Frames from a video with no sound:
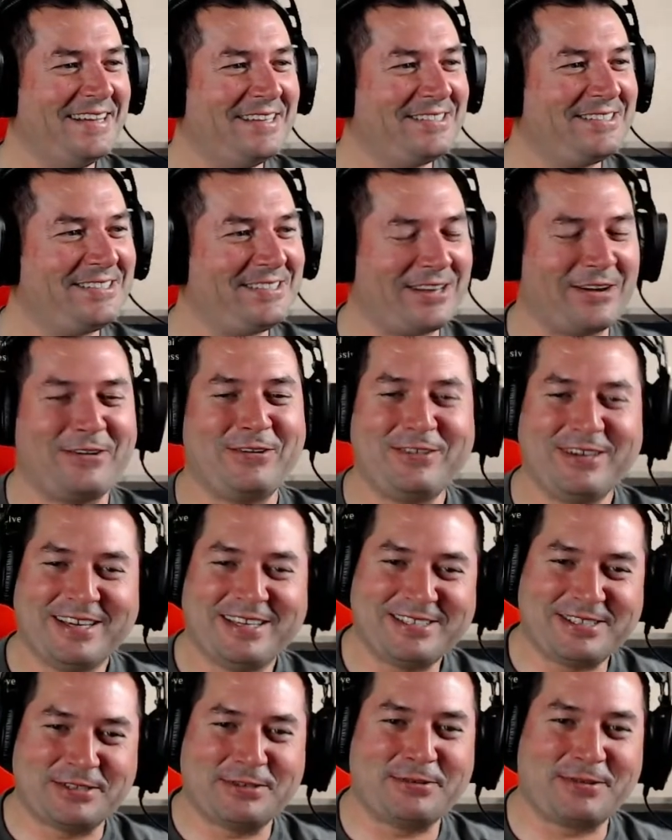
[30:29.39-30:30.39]
Don't
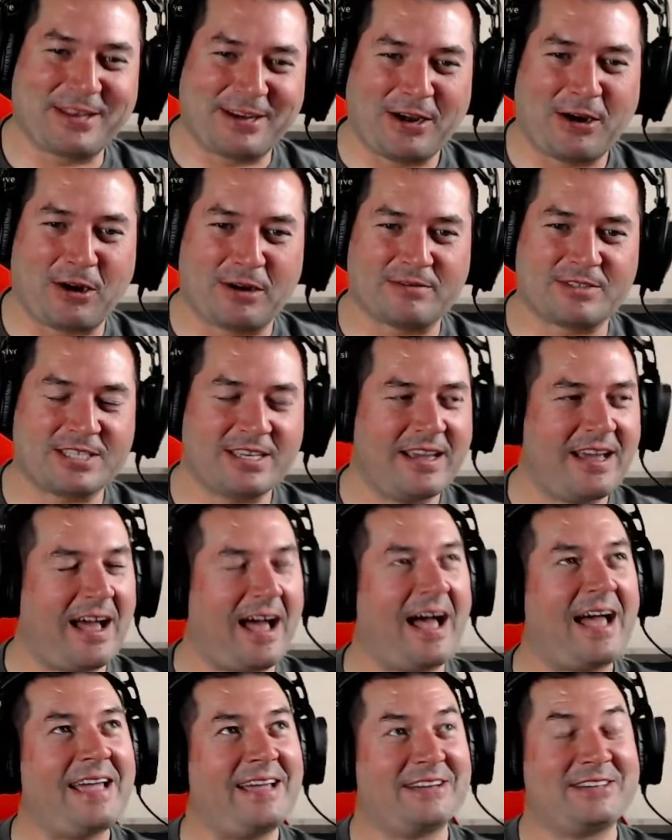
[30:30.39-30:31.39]
do the nerfs.
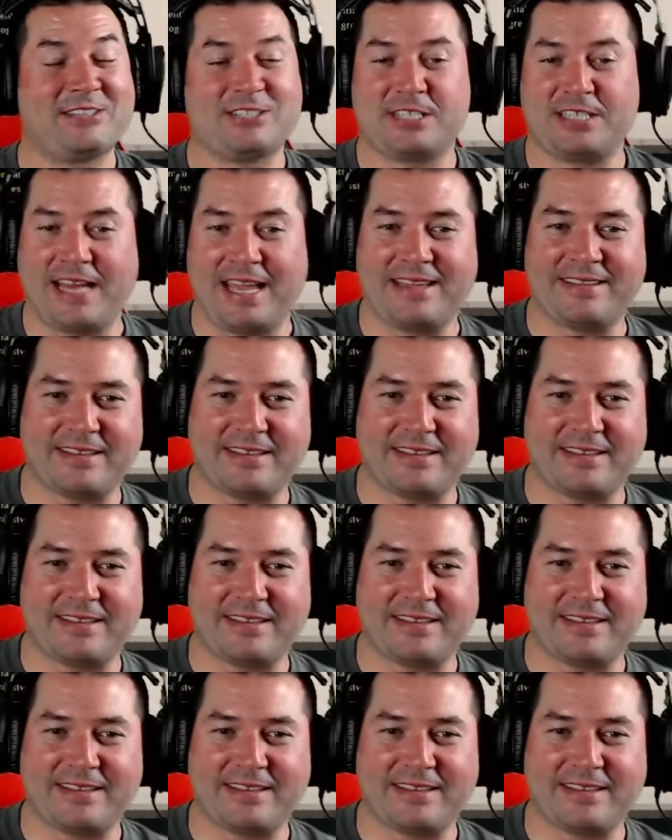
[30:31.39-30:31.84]
I understand